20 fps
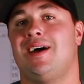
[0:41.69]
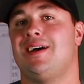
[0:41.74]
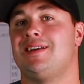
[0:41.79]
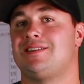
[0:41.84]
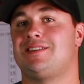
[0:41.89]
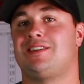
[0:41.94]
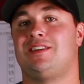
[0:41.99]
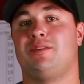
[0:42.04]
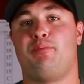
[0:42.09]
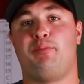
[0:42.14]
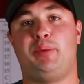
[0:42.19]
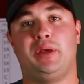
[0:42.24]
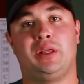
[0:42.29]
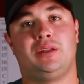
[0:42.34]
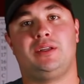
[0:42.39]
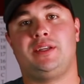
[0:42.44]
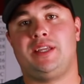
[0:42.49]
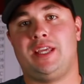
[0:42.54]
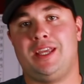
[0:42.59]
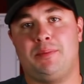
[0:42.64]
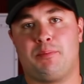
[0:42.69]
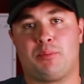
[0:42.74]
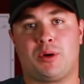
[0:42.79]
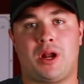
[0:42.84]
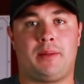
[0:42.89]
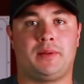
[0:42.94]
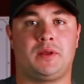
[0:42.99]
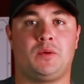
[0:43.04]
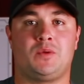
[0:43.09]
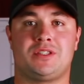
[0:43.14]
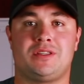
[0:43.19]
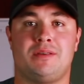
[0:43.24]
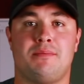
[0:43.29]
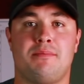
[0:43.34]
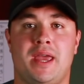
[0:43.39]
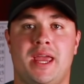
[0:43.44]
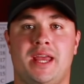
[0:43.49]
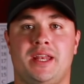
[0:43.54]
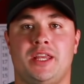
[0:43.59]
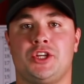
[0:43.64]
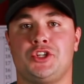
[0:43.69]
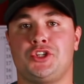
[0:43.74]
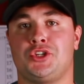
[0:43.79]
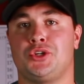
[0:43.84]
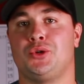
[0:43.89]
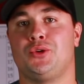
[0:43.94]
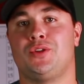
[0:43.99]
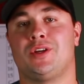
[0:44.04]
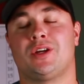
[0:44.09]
Stability probably was the main issue.